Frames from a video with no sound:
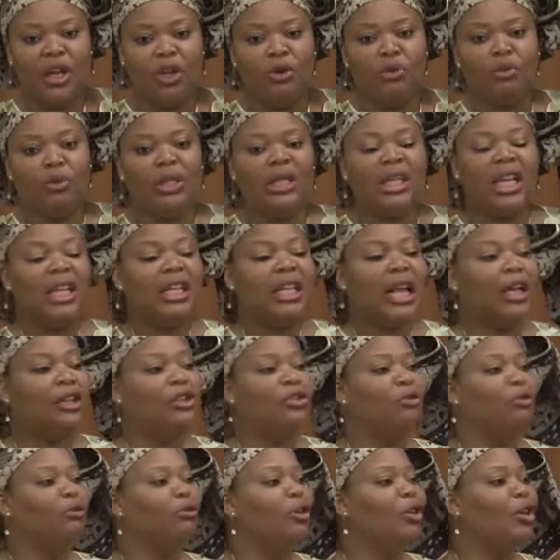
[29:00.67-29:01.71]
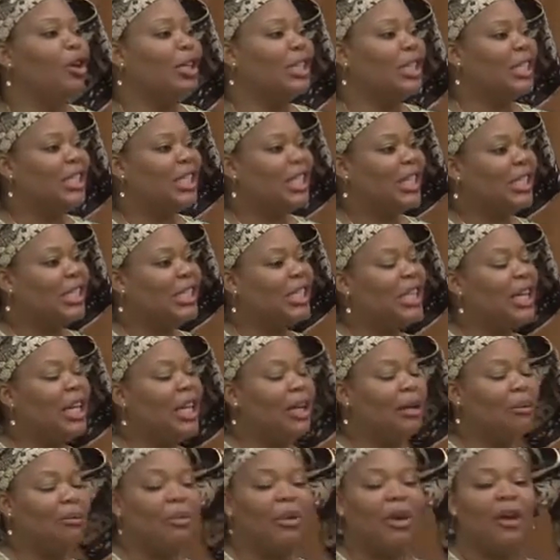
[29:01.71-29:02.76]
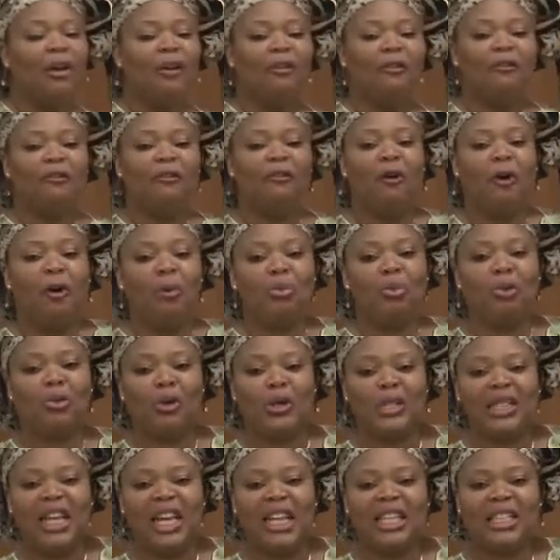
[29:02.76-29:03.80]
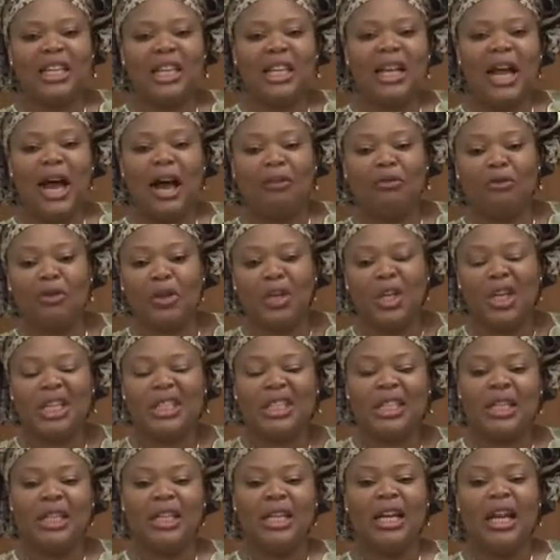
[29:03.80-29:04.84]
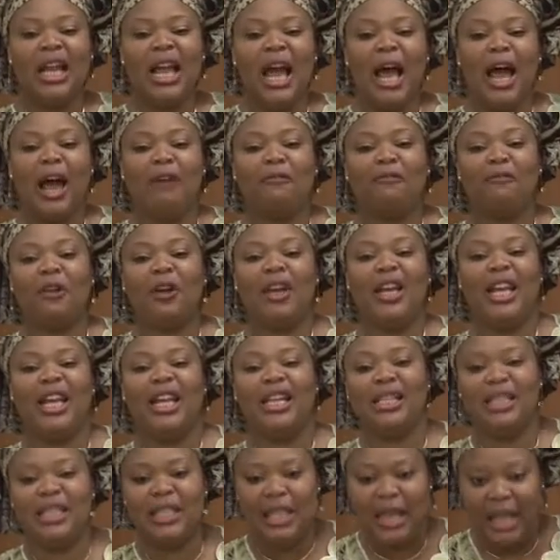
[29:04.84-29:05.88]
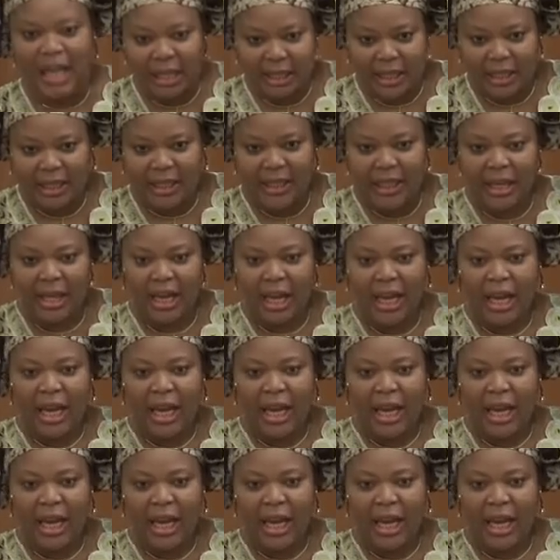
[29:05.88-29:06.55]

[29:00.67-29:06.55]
You would think that you've lost esteem for protests and advocating after eight years.